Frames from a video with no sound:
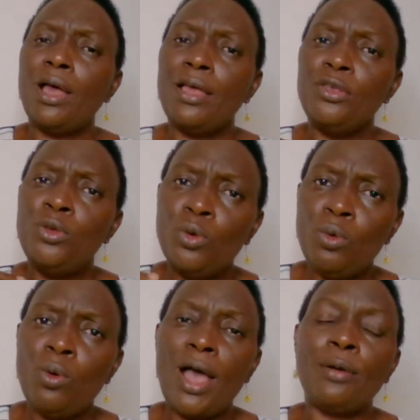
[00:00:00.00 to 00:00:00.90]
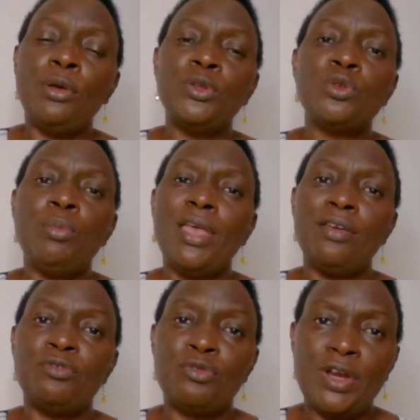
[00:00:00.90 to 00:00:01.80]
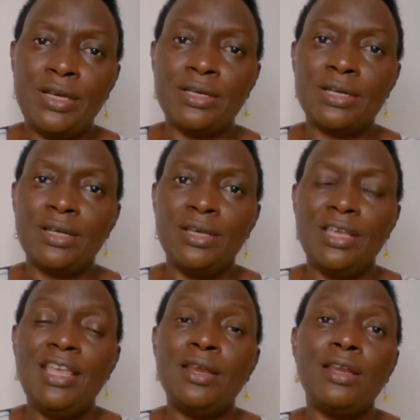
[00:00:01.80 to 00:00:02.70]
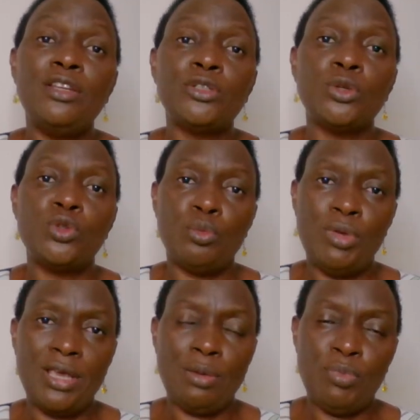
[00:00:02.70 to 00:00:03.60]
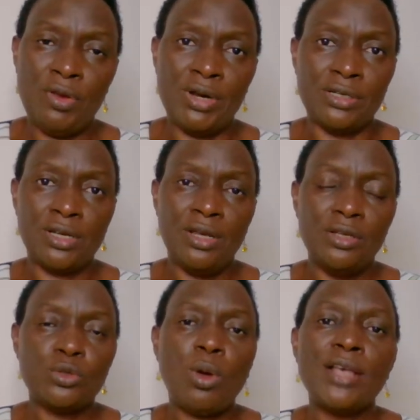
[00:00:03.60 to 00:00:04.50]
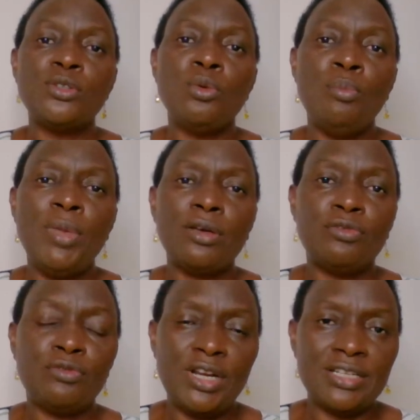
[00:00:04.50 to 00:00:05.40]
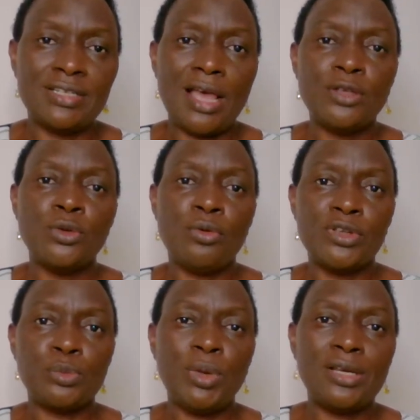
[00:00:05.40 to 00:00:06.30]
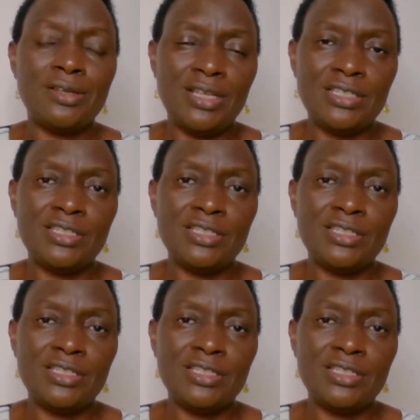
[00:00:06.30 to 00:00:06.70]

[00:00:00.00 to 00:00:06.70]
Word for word: You are going to be a friend in addition to being a parent. So as you make friends, as you respect this